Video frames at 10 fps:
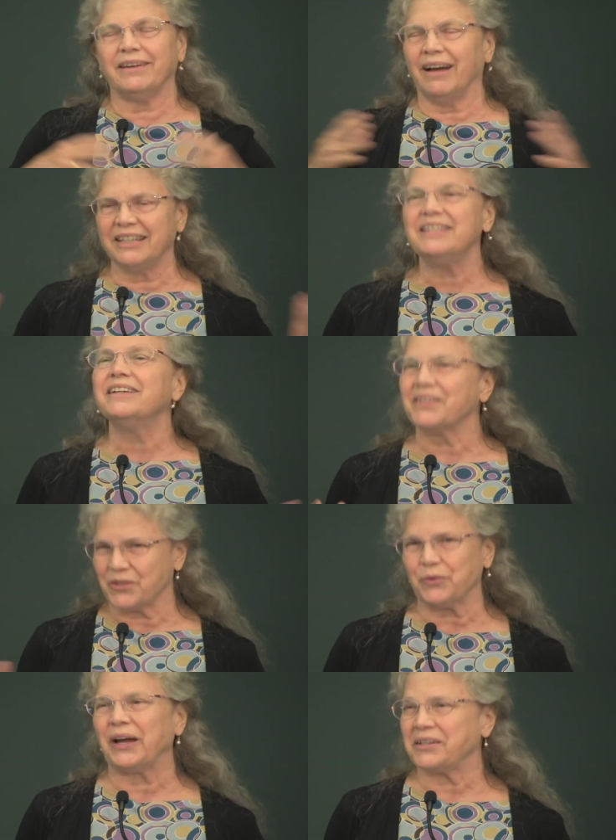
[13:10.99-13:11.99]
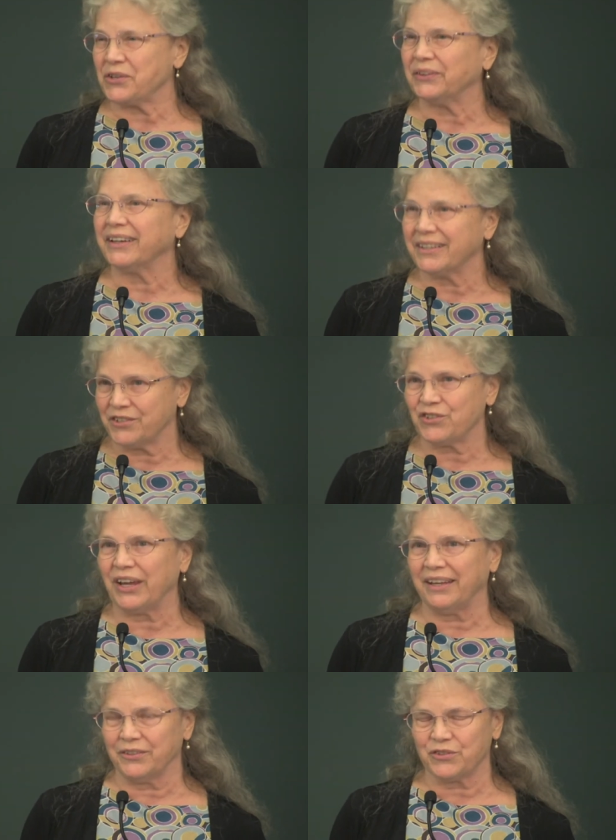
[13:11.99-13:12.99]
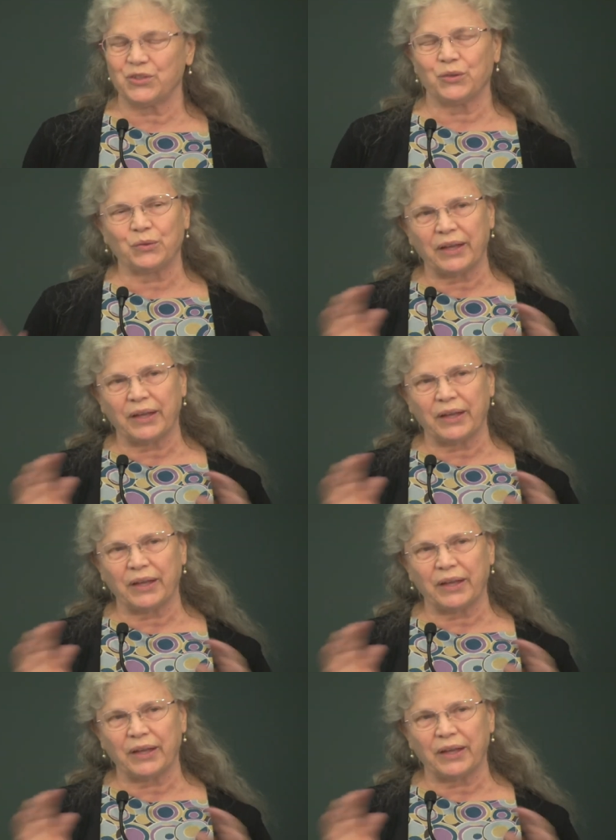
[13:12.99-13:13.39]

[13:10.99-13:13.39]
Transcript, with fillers: ideas are actually exchanged.